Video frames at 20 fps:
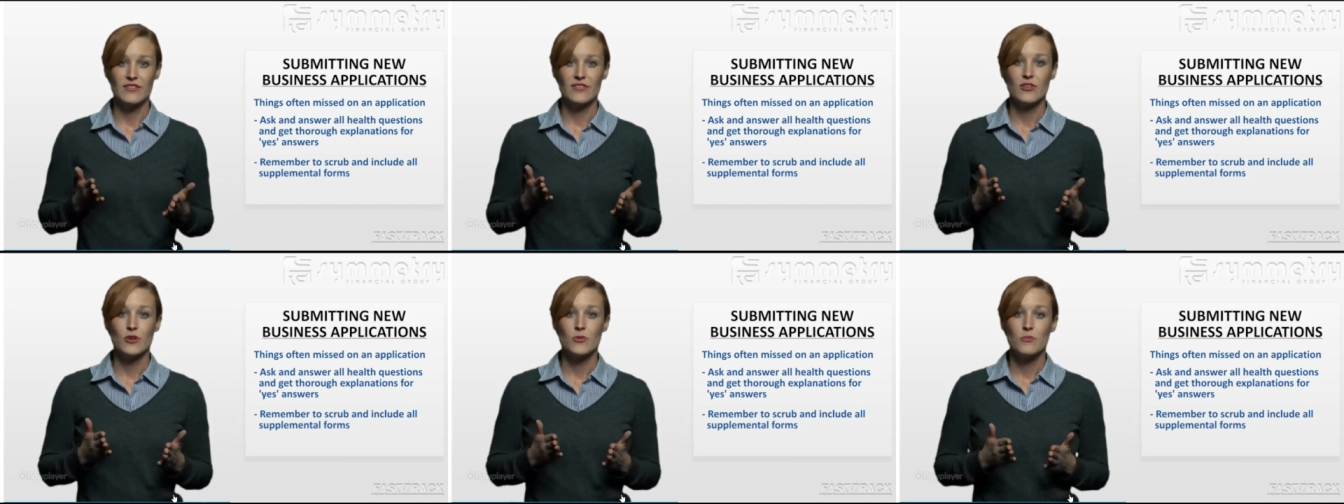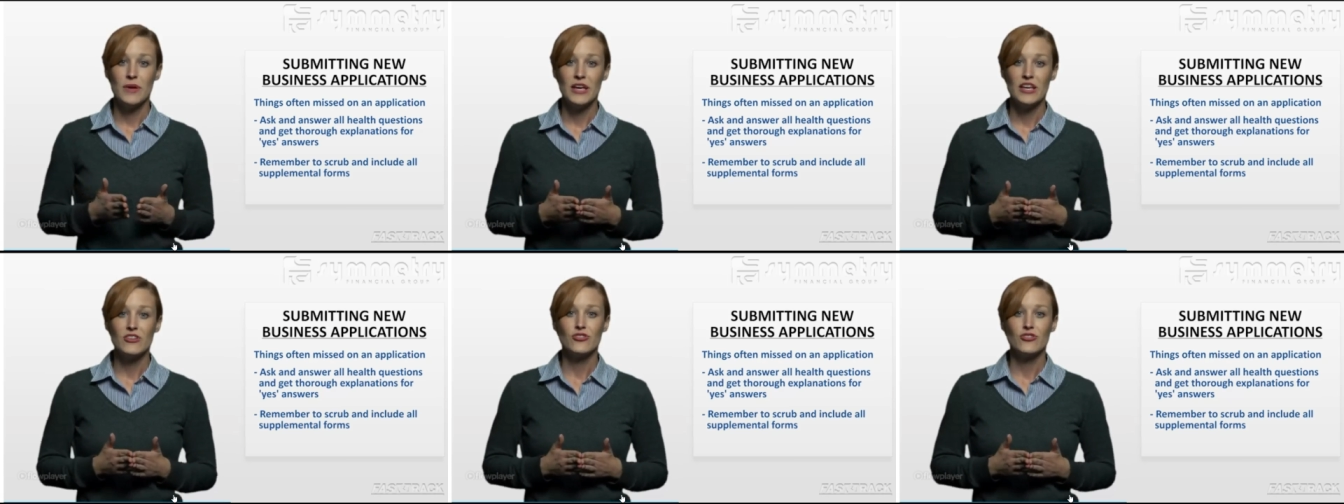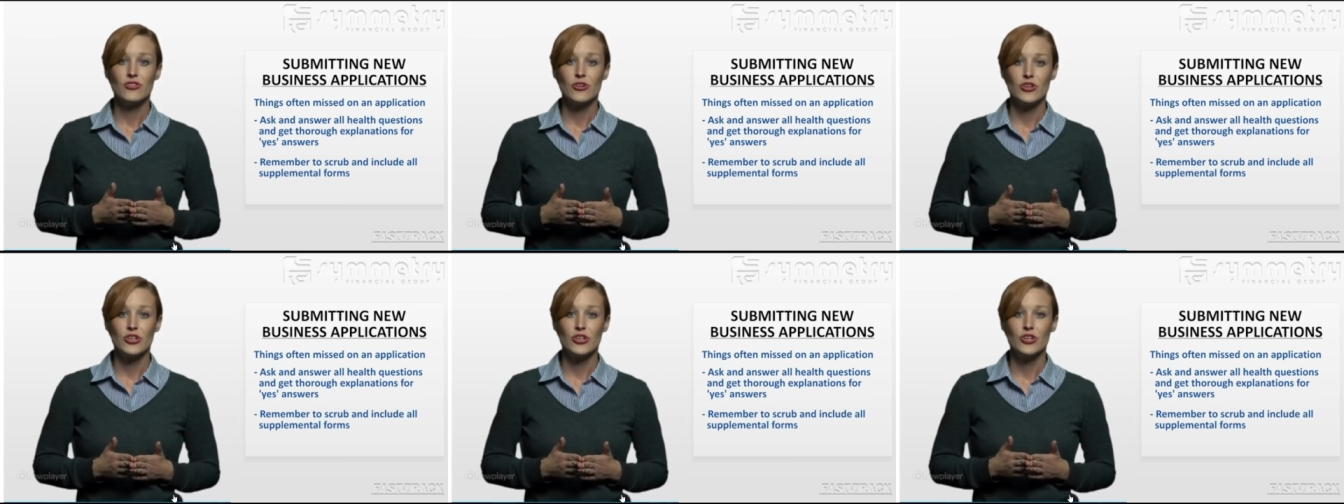so make
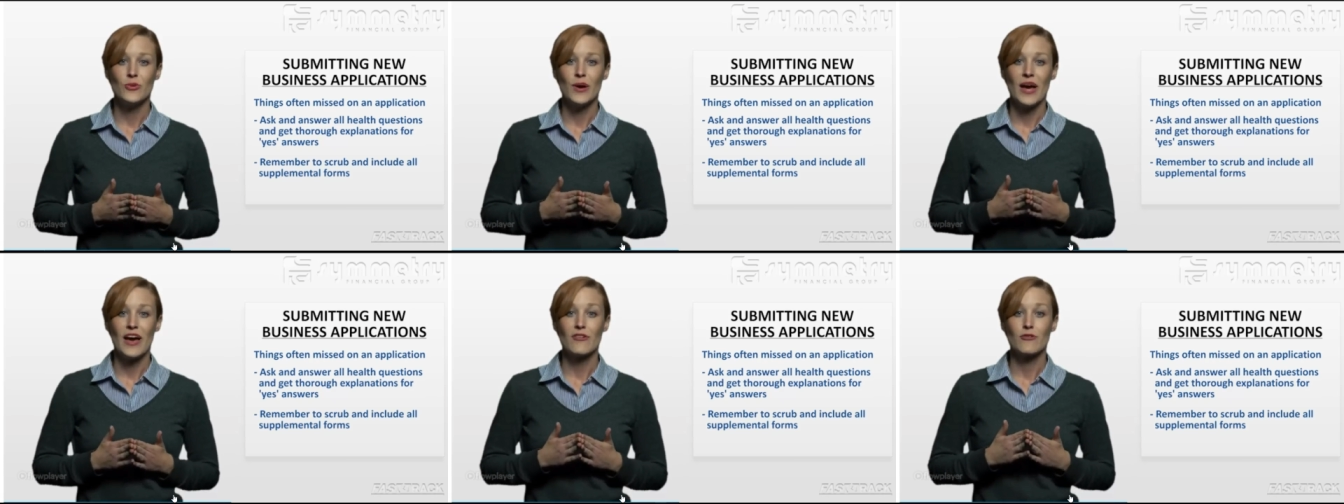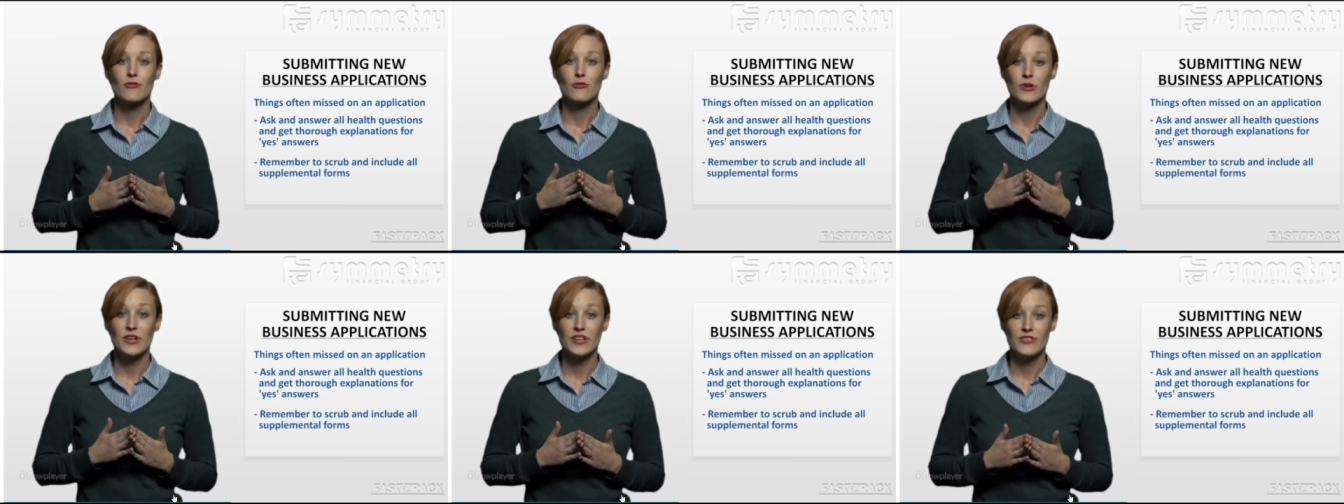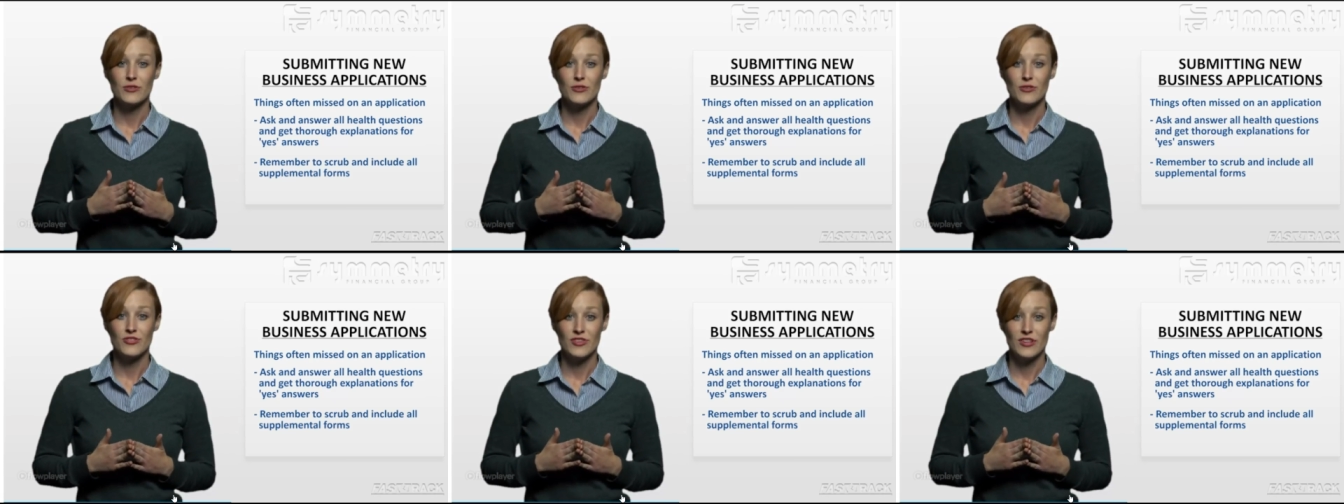sure you have
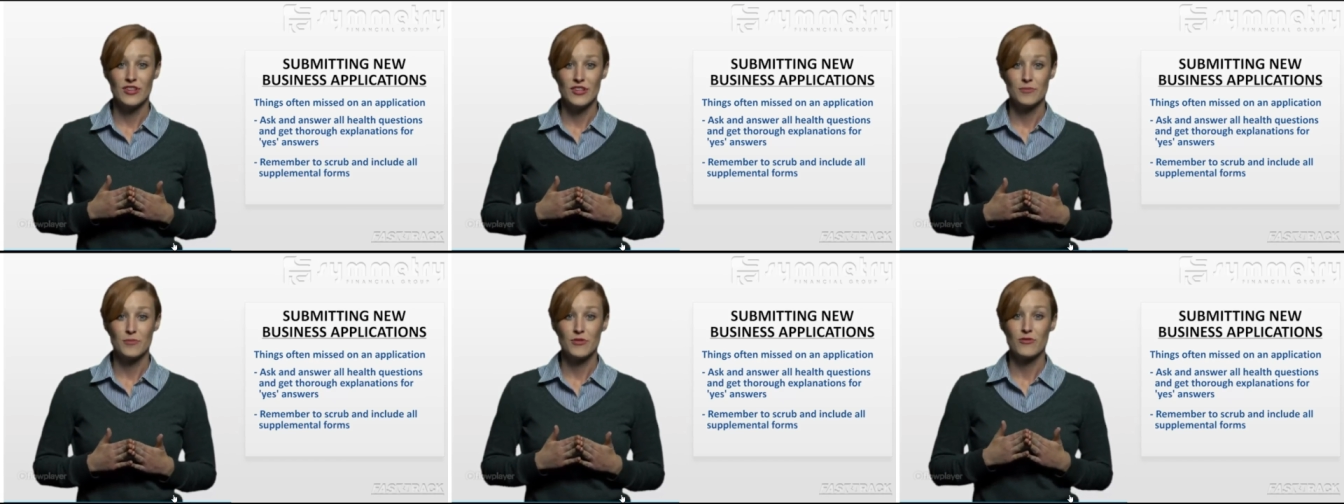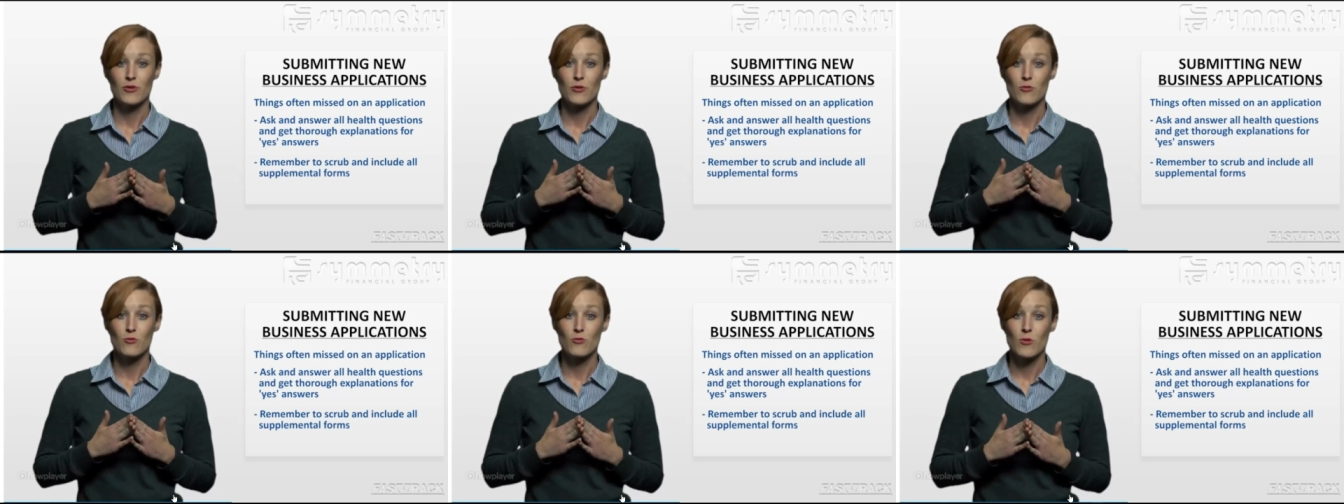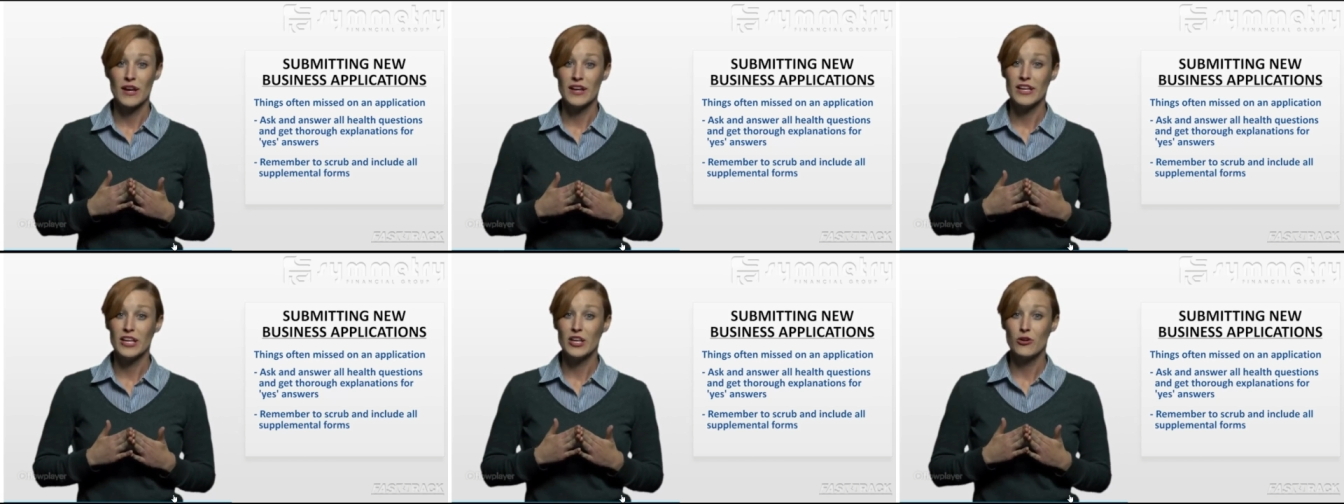researched these before
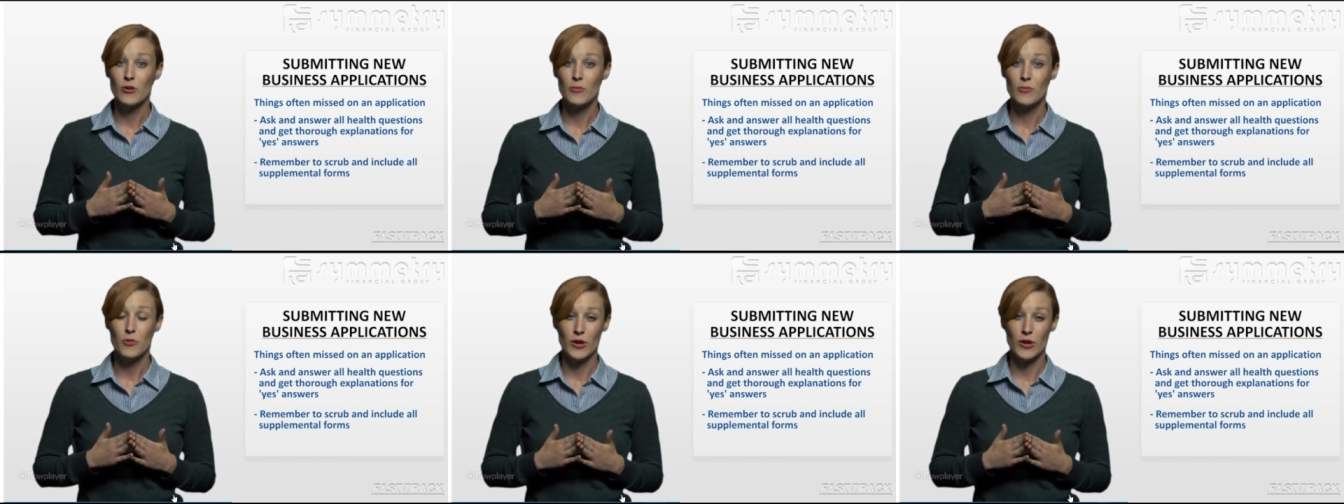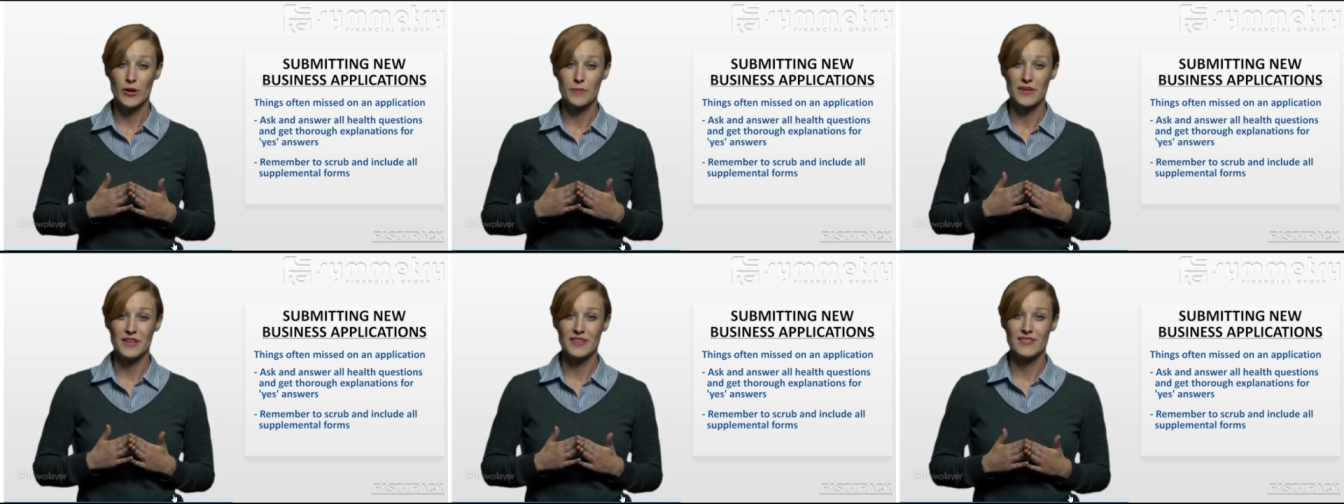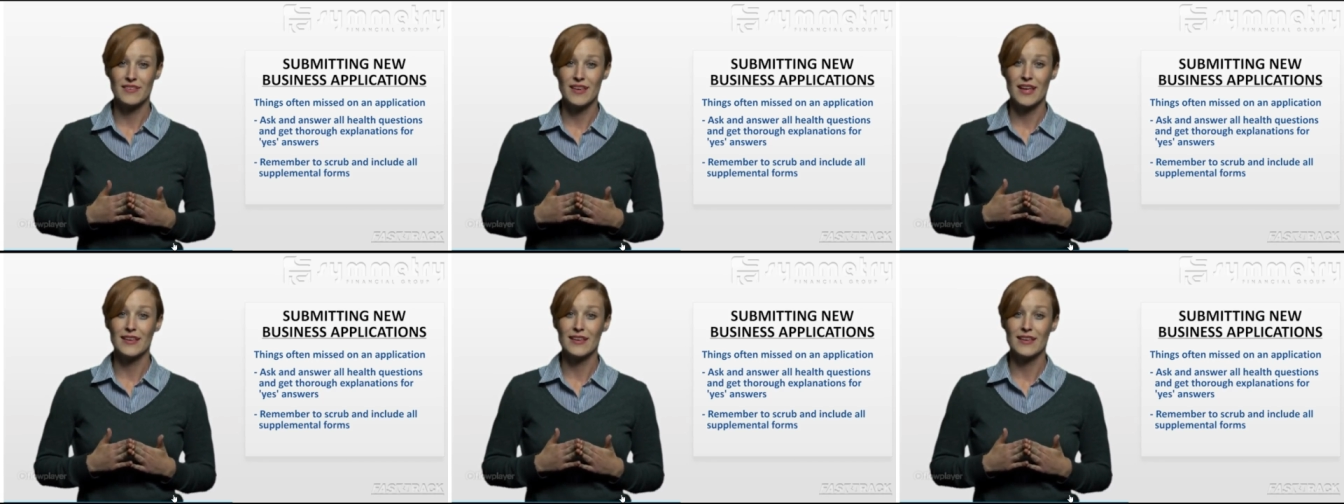running your appointments